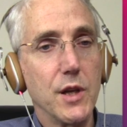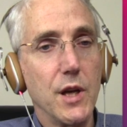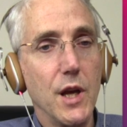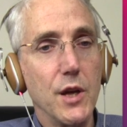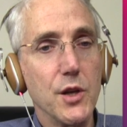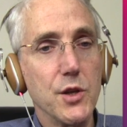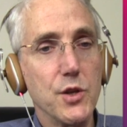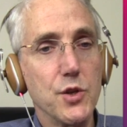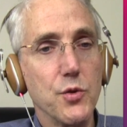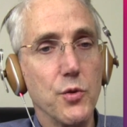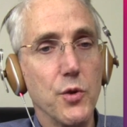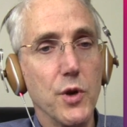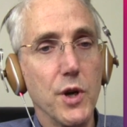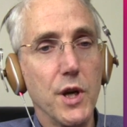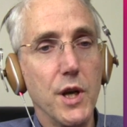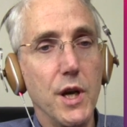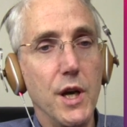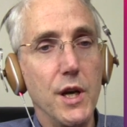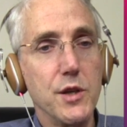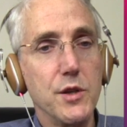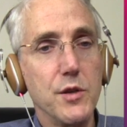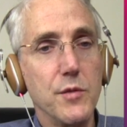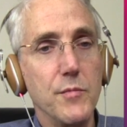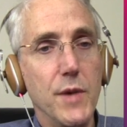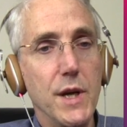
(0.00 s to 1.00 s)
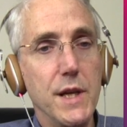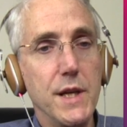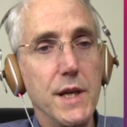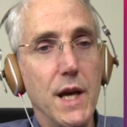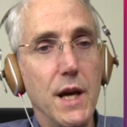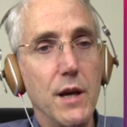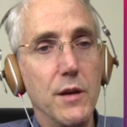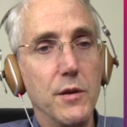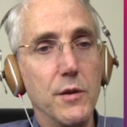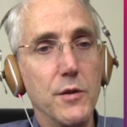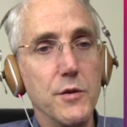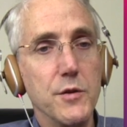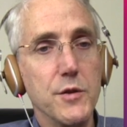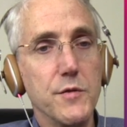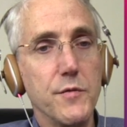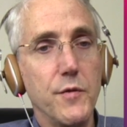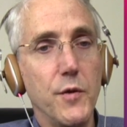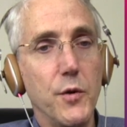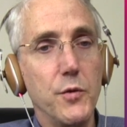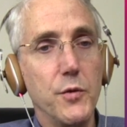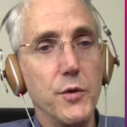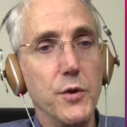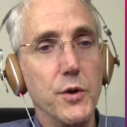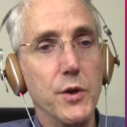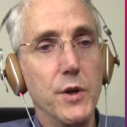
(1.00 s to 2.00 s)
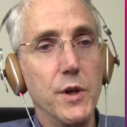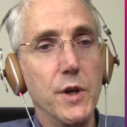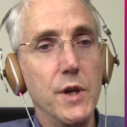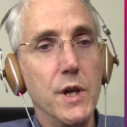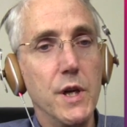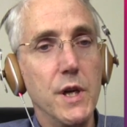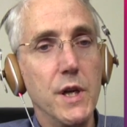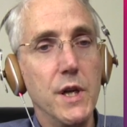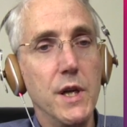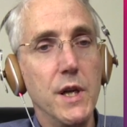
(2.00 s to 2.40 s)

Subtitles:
got a shortcut to my downloads folder